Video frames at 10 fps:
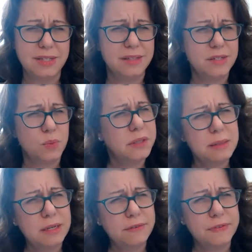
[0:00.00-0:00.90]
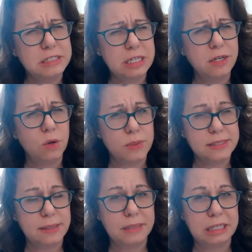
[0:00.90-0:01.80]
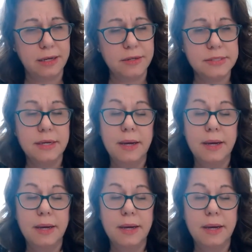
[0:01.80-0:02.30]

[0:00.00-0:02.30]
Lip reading: did this really mean fatigue or was something else?